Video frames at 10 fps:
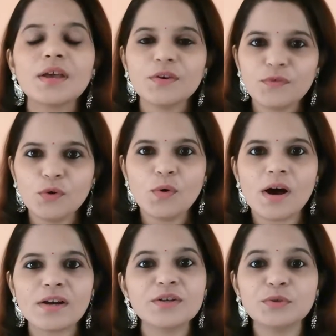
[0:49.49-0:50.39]
If you
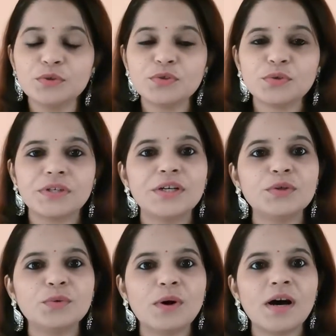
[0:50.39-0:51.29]
are a new
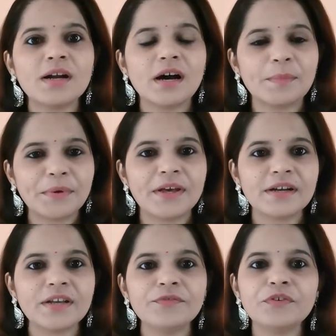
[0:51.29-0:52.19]
student who are
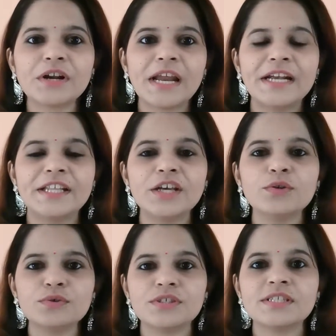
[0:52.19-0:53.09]
appearing for
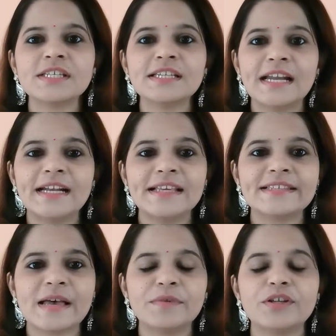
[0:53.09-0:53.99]
NTA UGC net
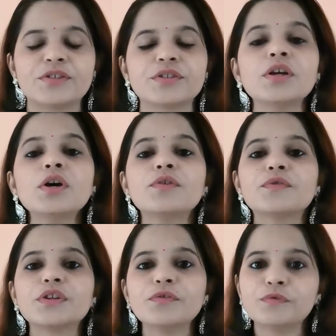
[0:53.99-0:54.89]
examination
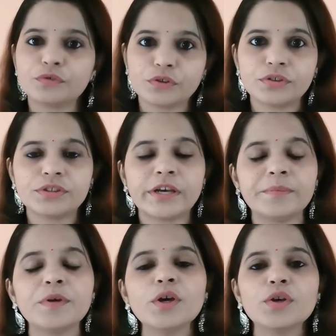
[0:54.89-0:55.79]
for the first
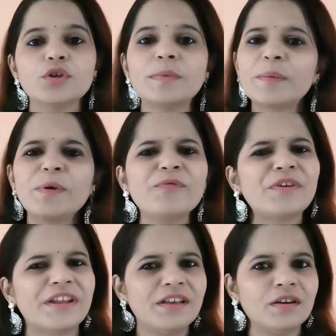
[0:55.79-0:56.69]
time, you might be
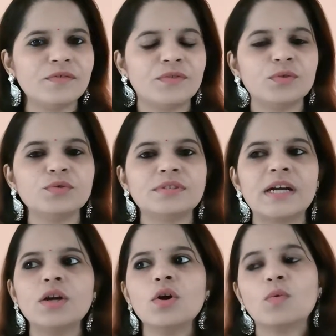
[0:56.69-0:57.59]
very confused
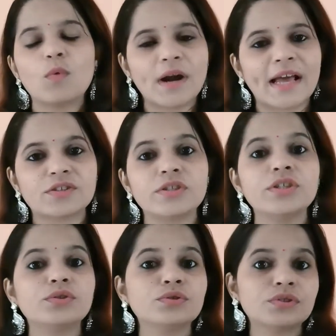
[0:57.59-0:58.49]
that what
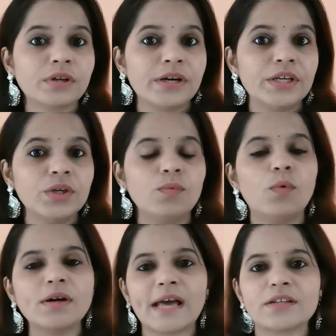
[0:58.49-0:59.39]
actually to study,
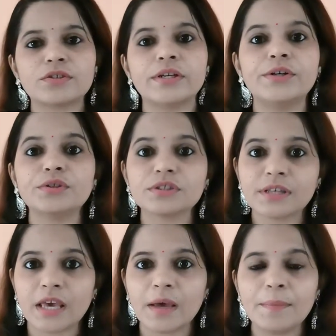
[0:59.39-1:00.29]
what actually to
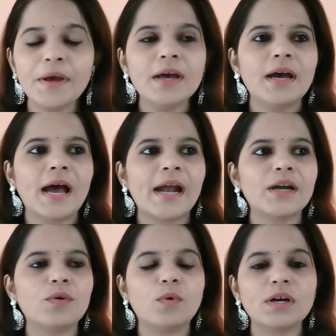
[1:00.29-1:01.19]
skip,
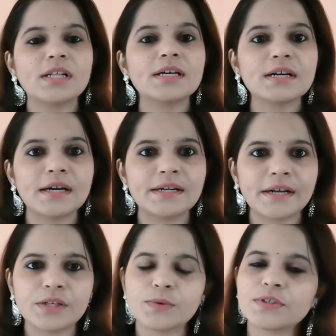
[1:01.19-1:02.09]
and what are the
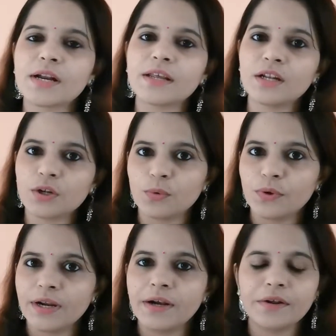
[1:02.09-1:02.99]
contents which are
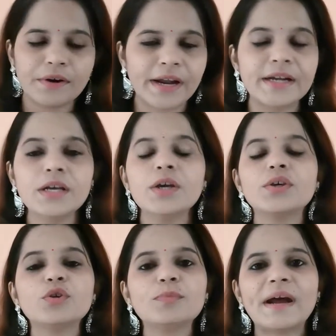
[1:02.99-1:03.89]
included, right?
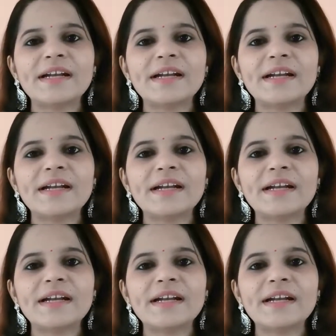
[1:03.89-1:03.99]
You